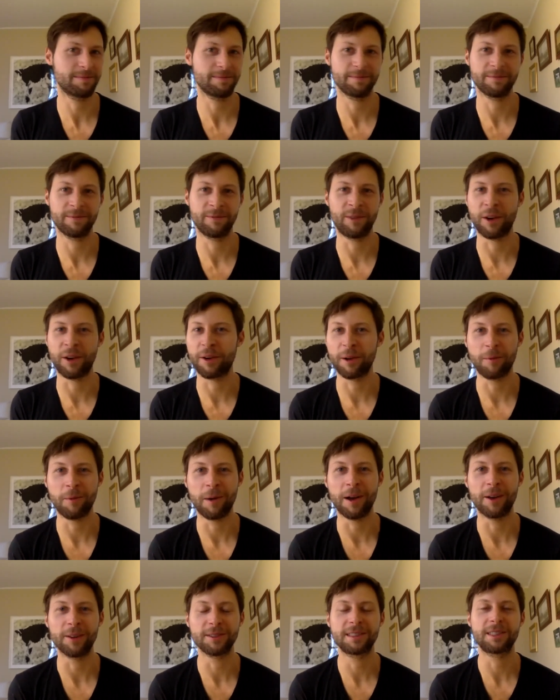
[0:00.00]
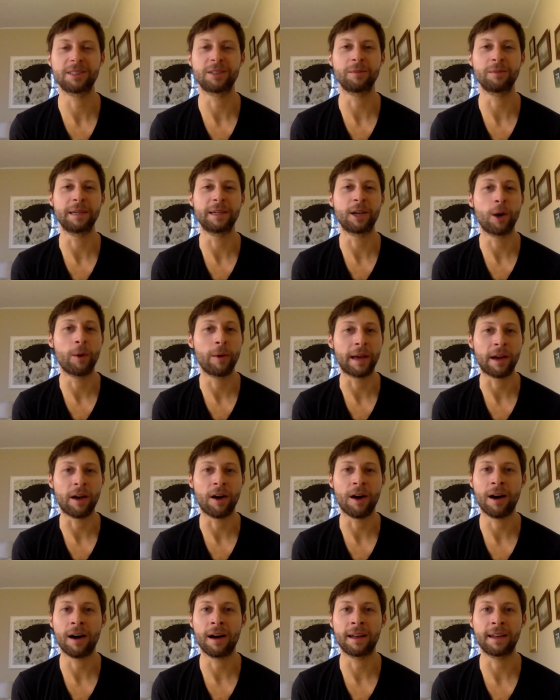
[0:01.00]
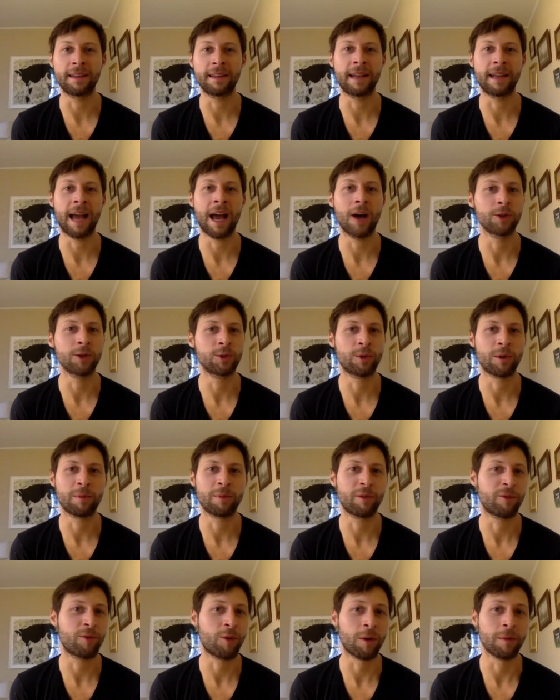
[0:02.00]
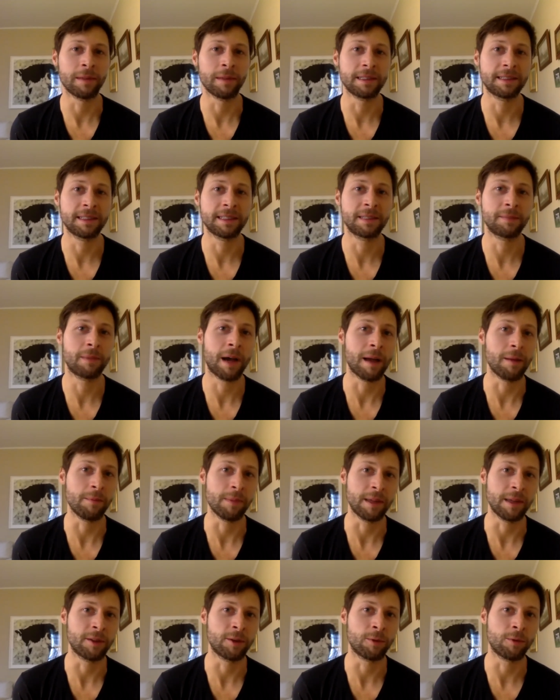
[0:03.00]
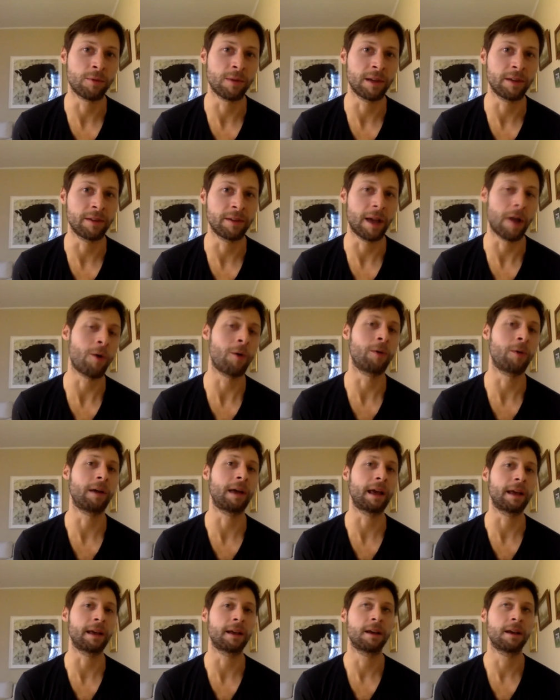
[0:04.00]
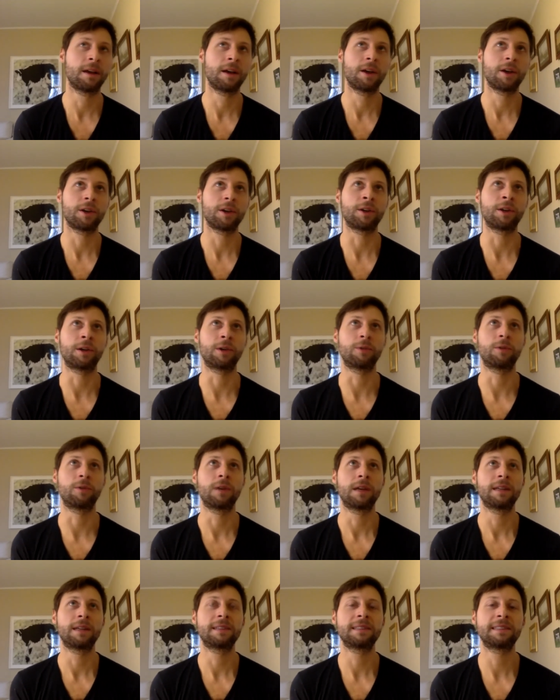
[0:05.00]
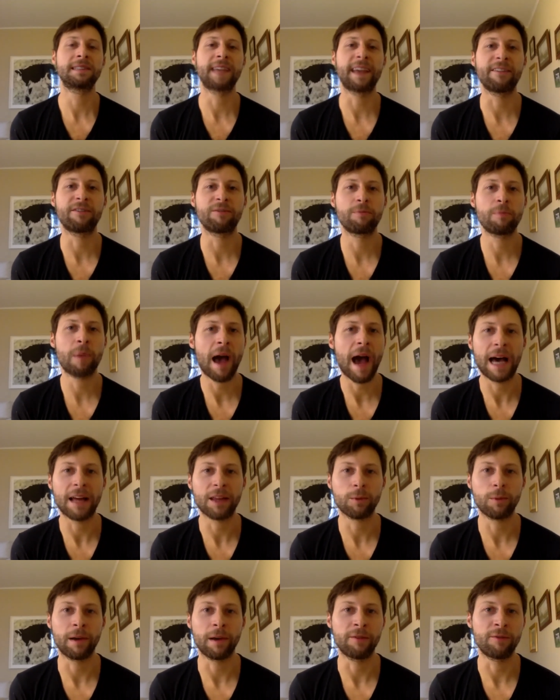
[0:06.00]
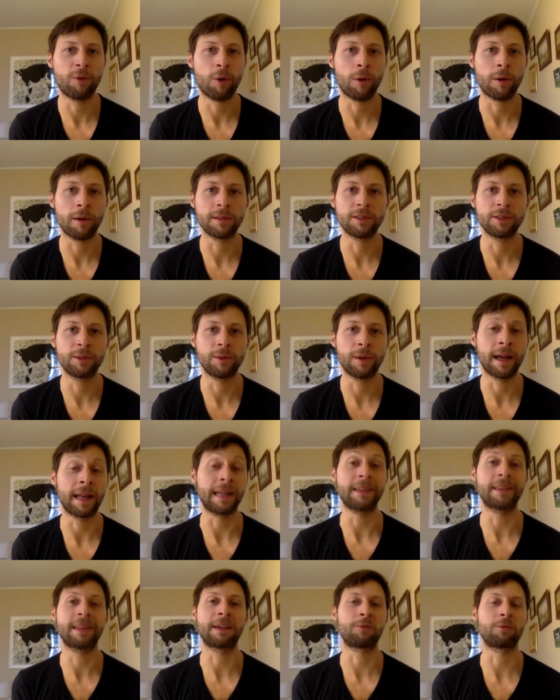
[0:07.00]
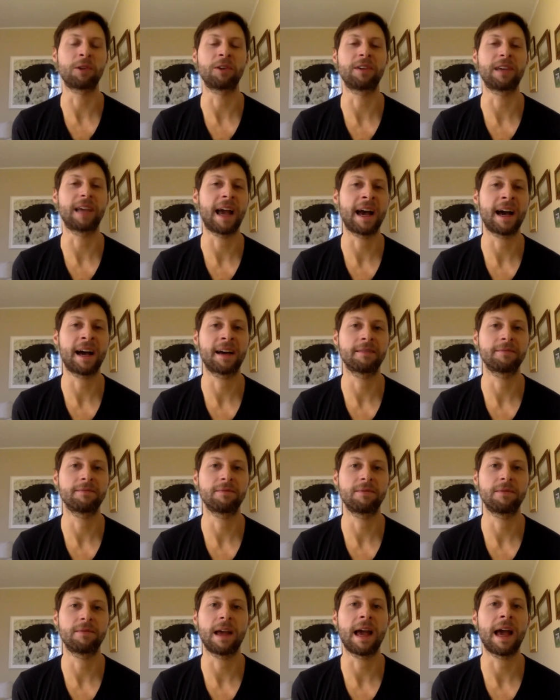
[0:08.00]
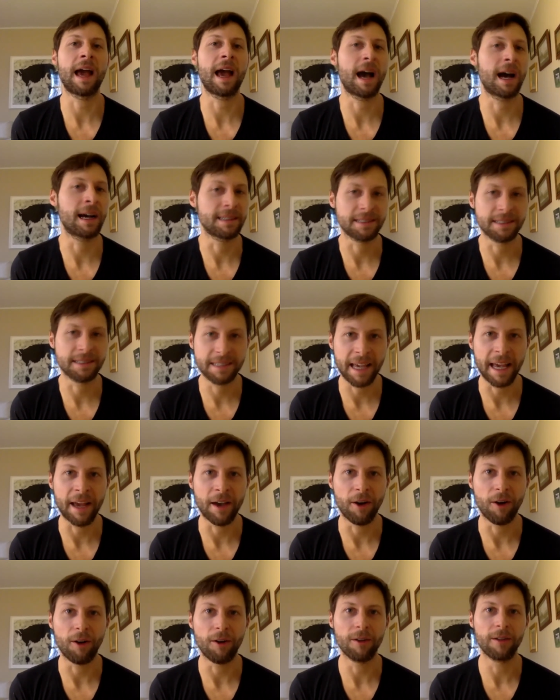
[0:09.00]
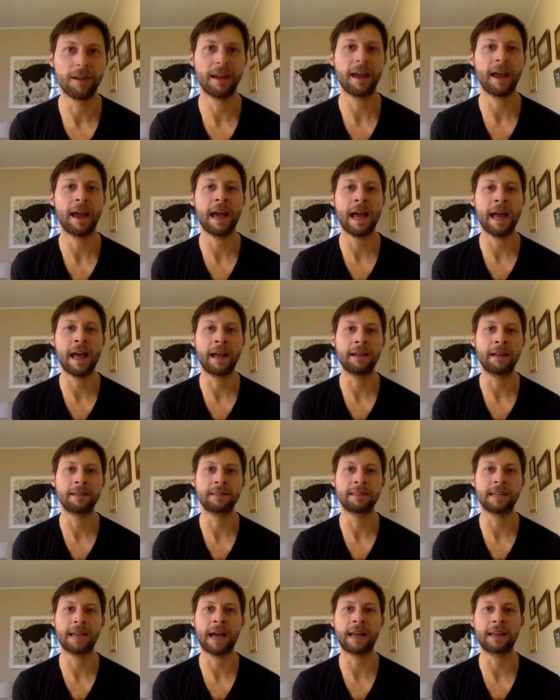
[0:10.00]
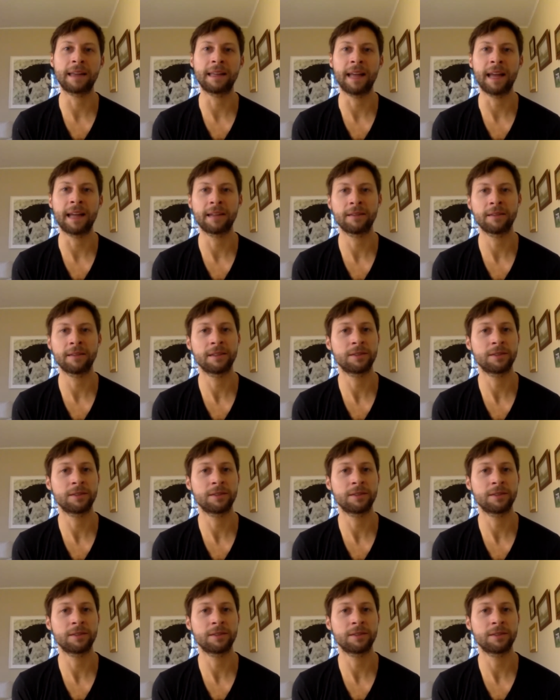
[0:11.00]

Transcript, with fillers: very well still be going on and outdoor performances might be the really only you know safe pathway forward to do anything really at a scale and at the end of this